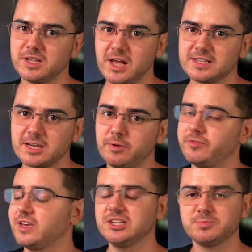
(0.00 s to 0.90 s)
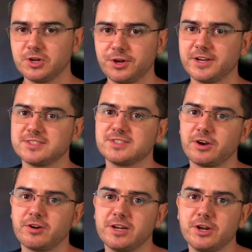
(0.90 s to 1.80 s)
in the last couple of years, but not
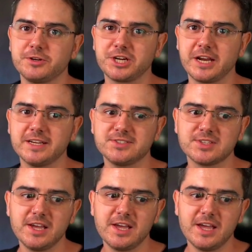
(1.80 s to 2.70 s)
necessarily Node.js.